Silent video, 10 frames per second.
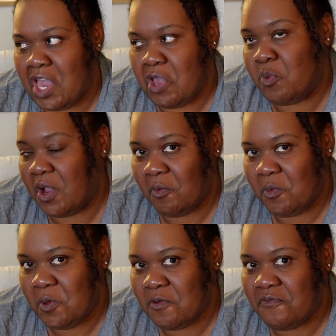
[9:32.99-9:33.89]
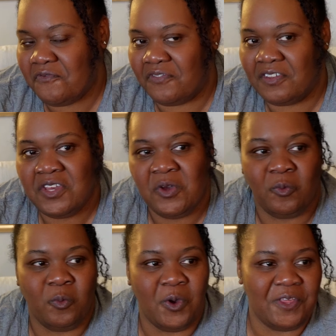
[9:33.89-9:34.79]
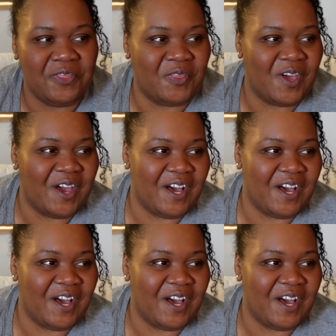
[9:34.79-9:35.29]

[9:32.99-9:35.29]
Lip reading: a werewolf, with